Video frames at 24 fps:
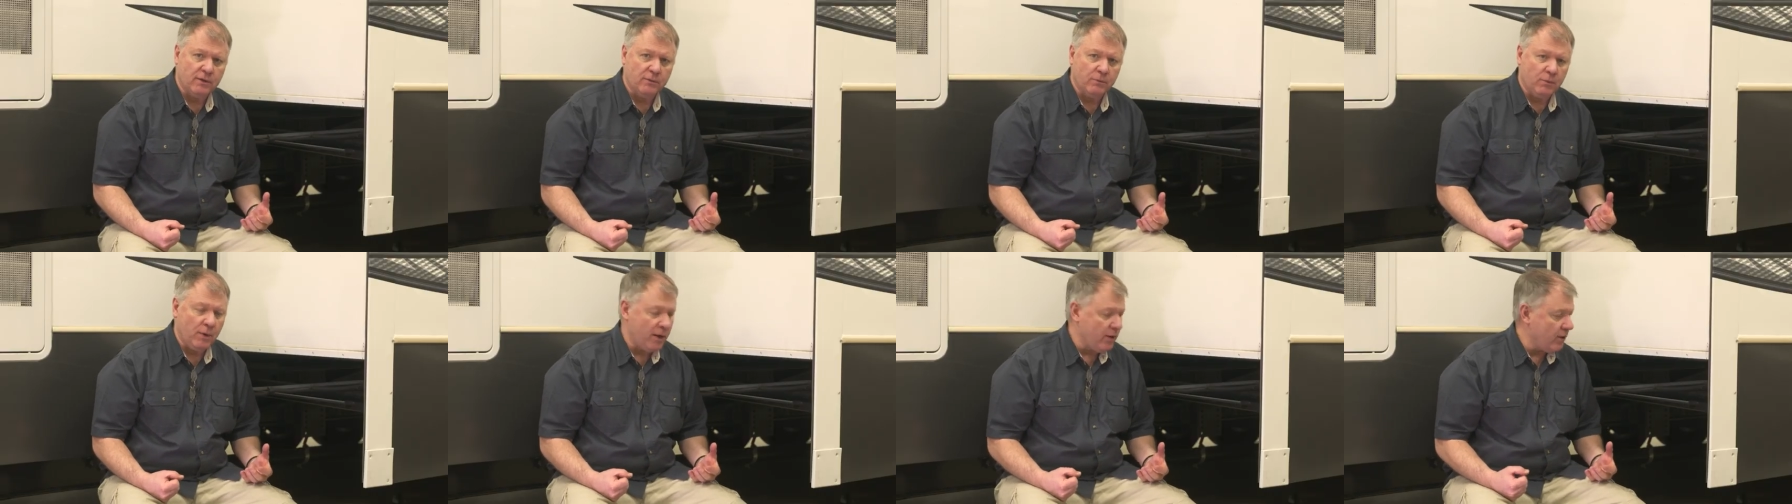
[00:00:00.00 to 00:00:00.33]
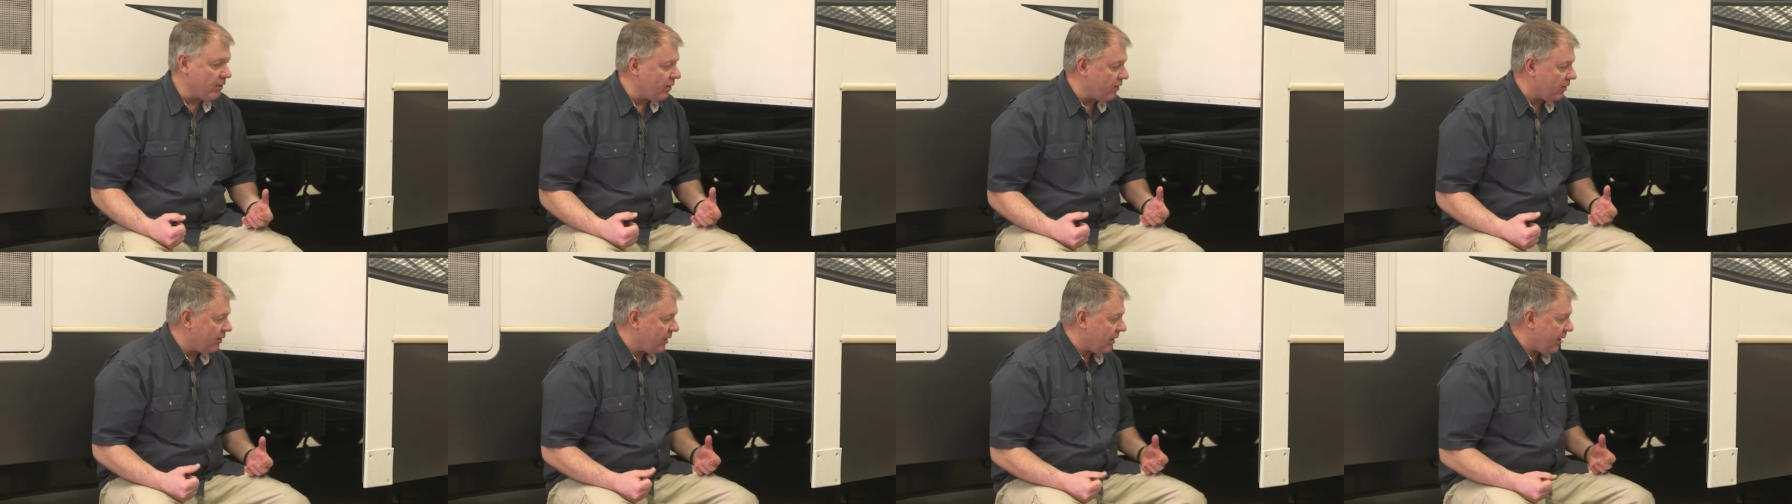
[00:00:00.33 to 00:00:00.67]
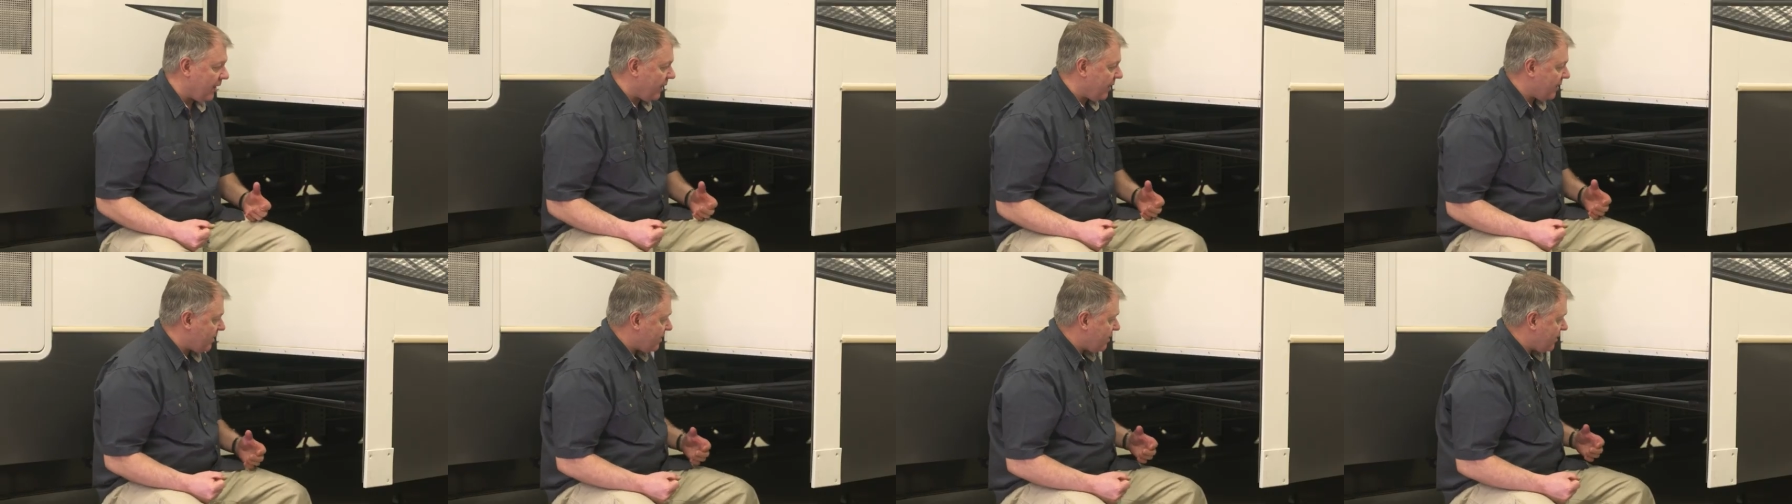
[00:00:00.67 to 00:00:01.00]
Whether
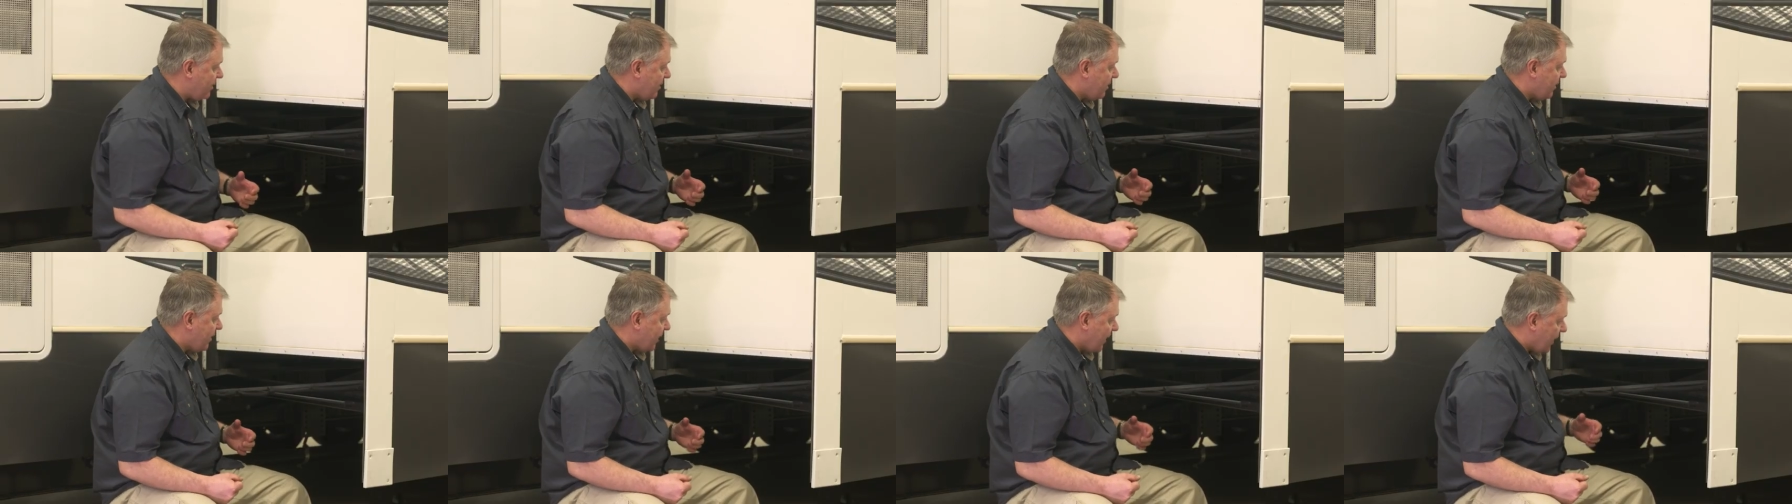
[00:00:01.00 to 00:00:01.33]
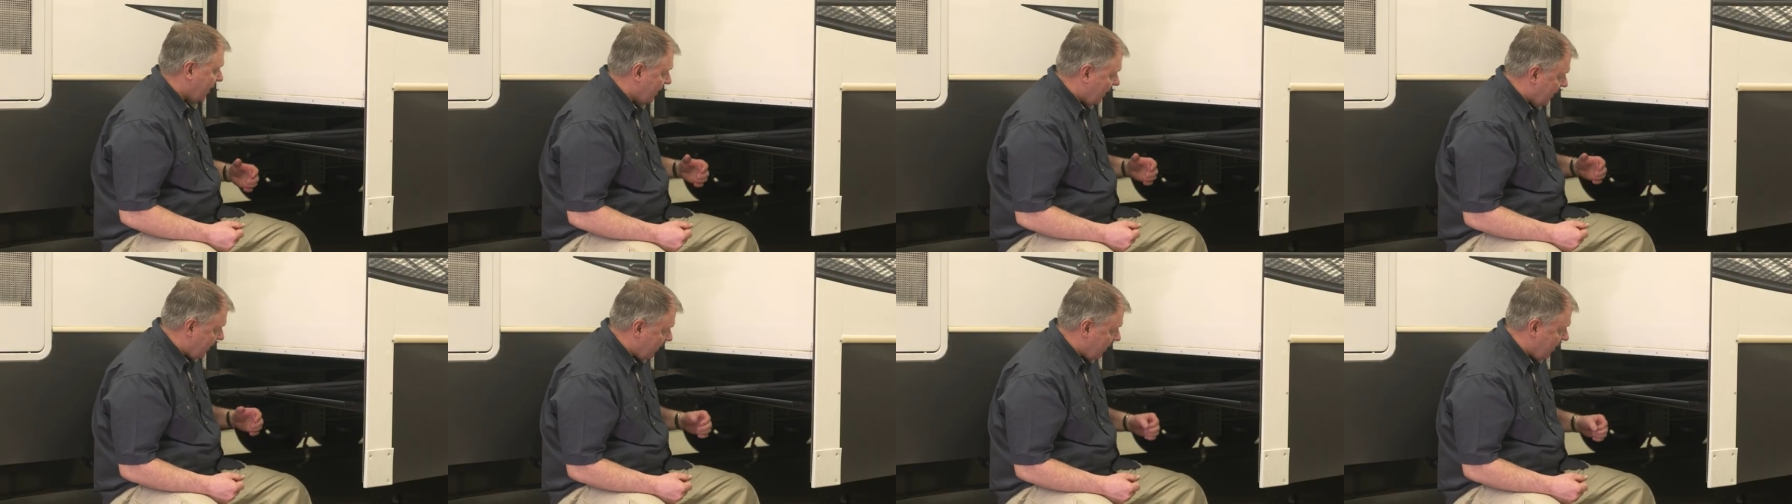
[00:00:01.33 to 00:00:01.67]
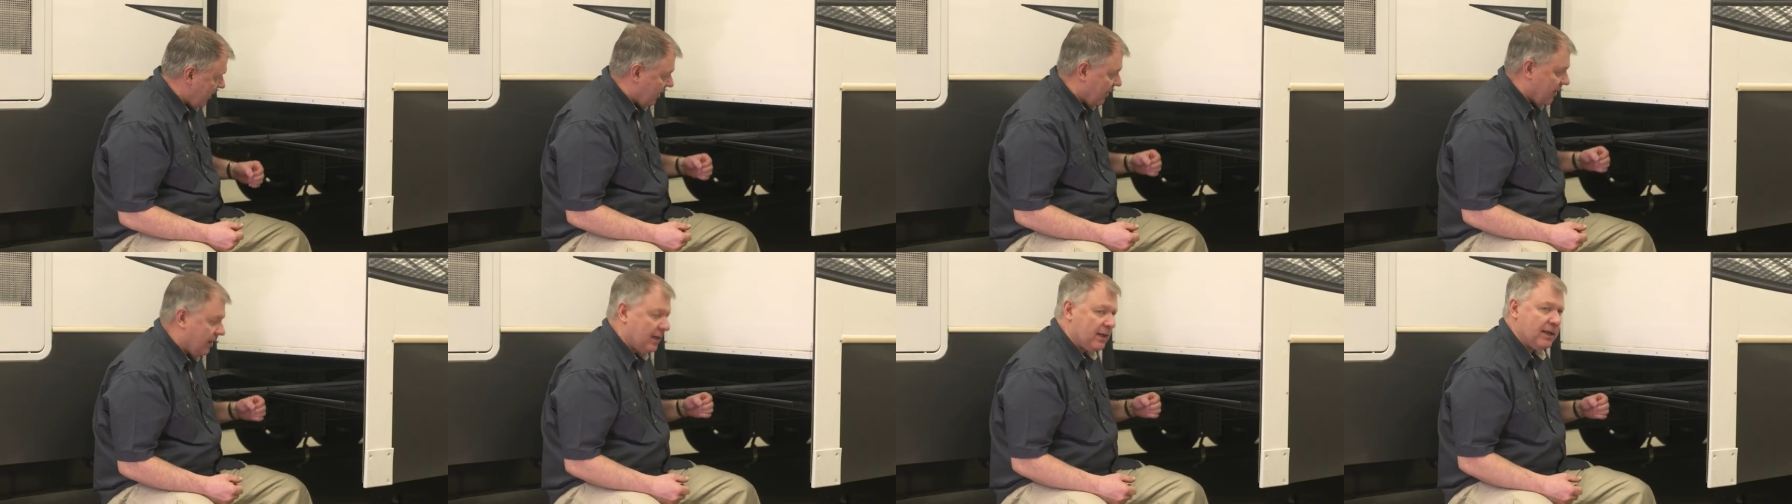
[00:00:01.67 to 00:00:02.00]
it's in
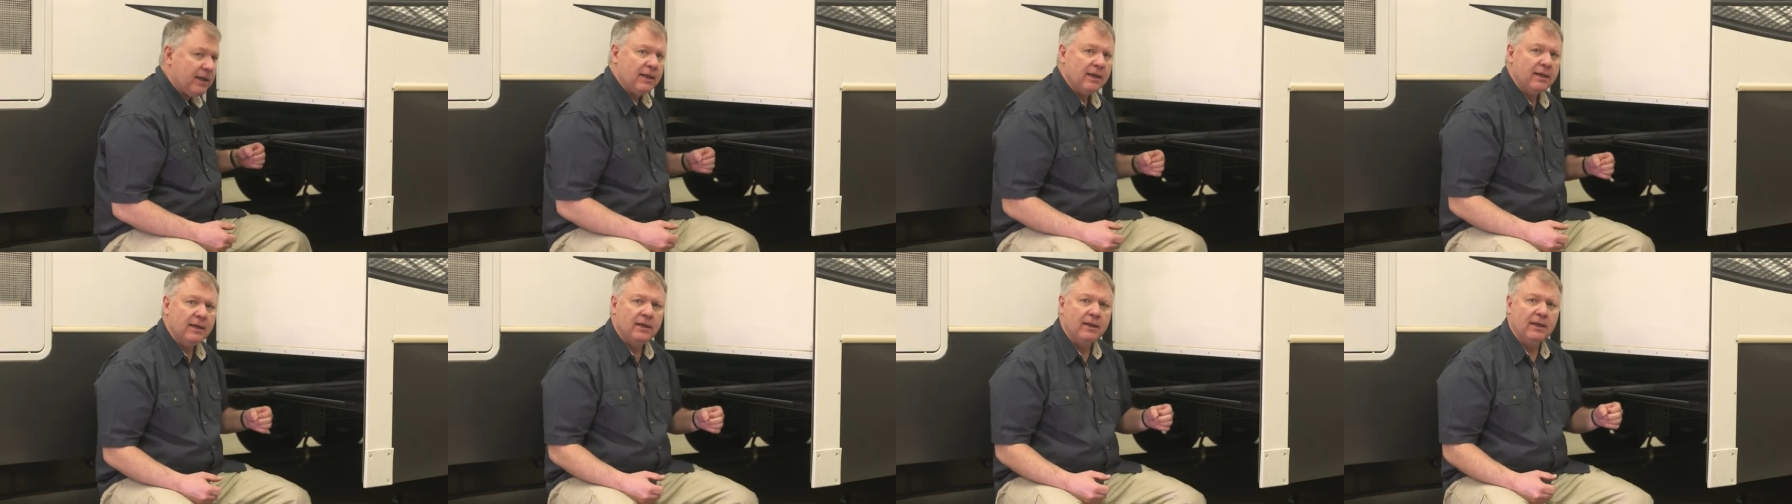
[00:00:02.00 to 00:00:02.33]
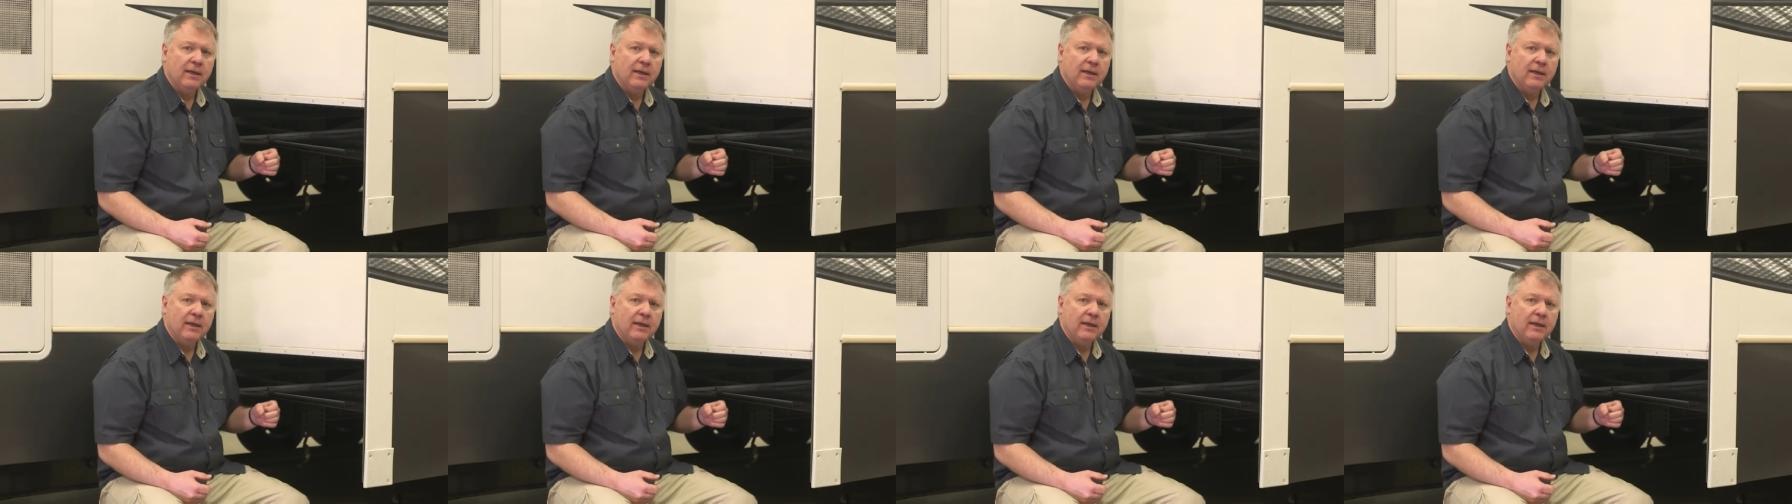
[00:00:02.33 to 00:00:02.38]
the